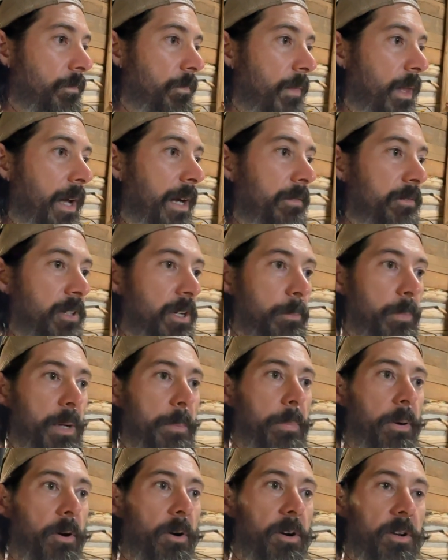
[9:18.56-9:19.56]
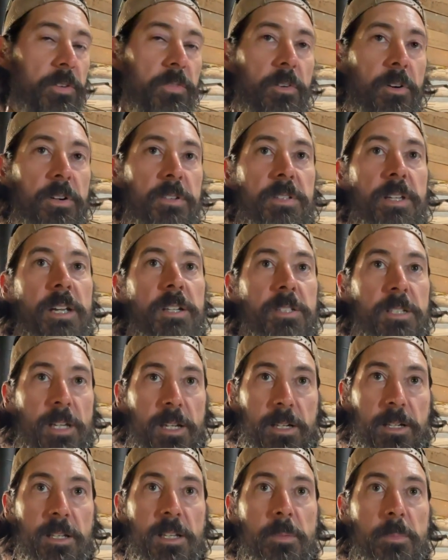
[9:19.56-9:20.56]
I've done my part as far as
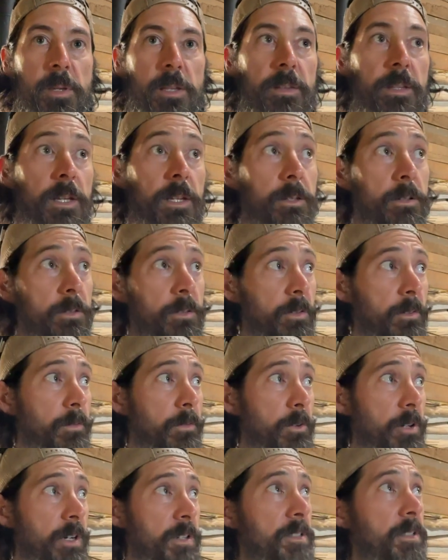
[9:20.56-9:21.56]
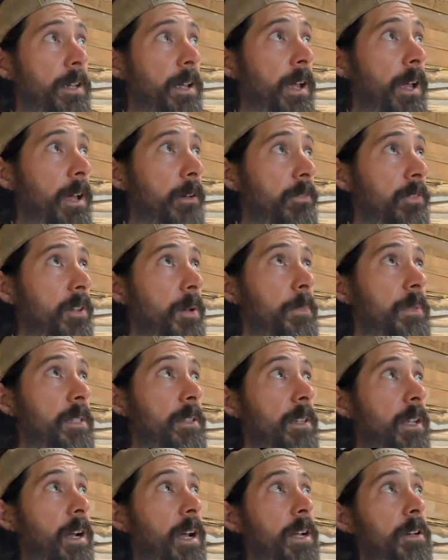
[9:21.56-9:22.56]
educating them. And then for us to have
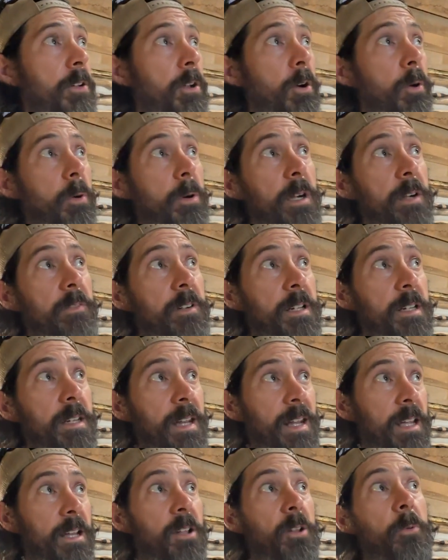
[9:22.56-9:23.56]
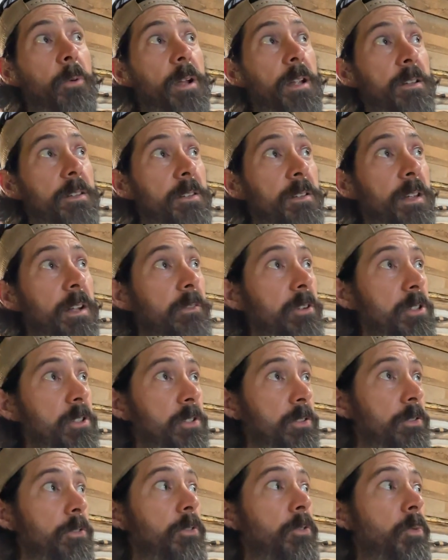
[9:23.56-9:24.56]
something that I know where every nail went, every
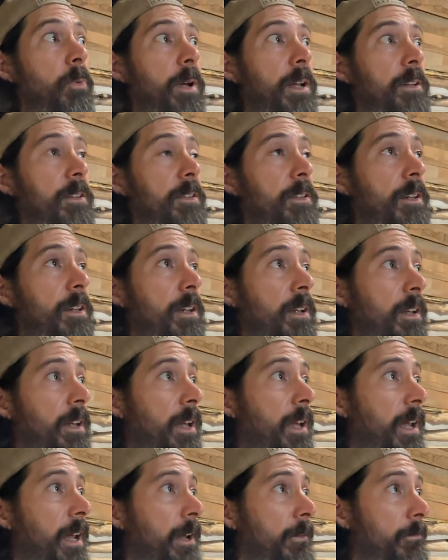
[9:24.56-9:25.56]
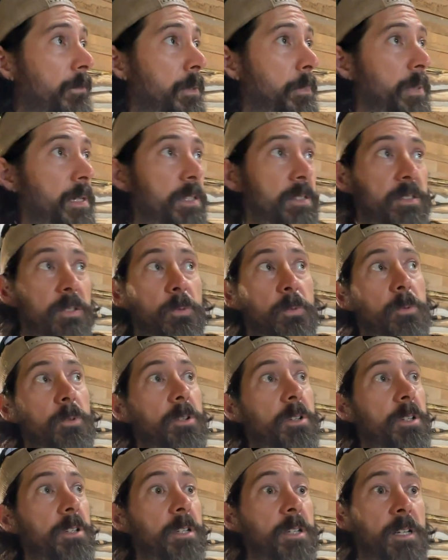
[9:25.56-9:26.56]
screw went, every piece of
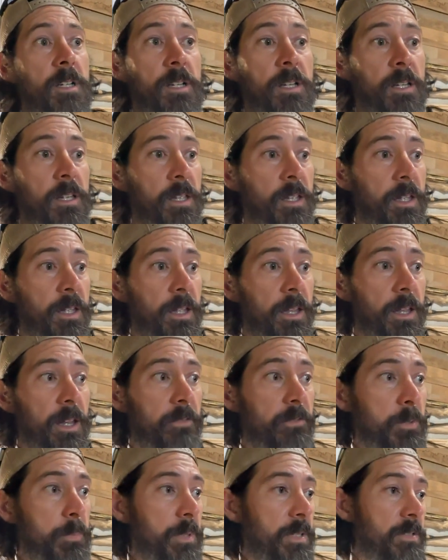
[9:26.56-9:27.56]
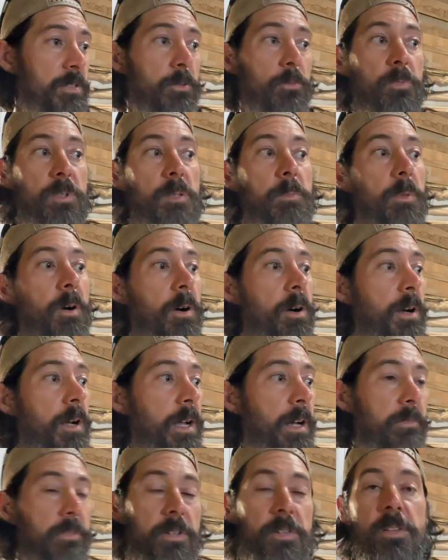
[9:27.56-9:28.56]
wood, every piece of rebar,
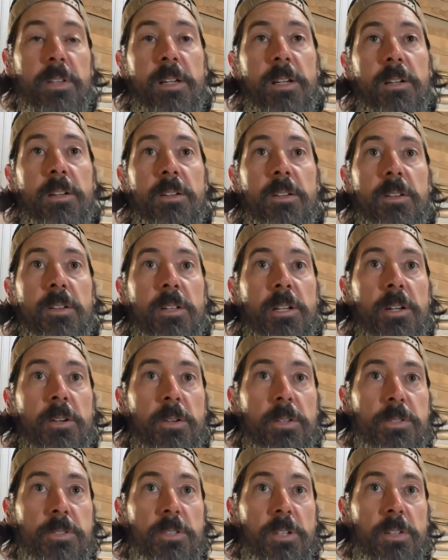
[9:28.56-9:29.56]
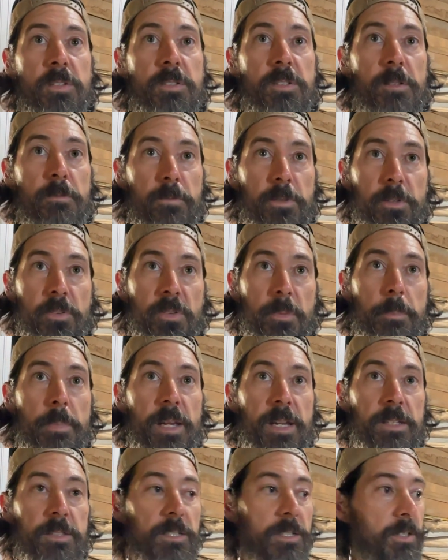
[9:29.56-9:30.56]
everything, it feels
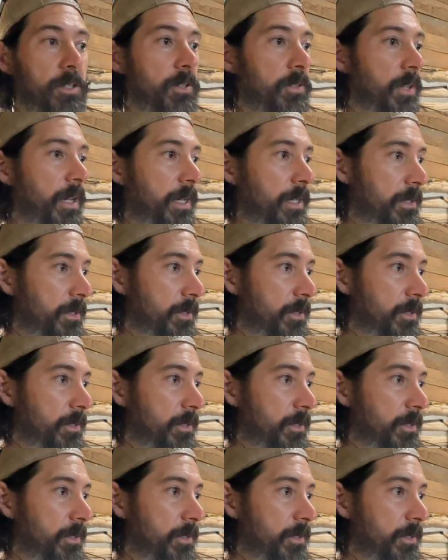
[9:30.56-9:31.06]
amazing because I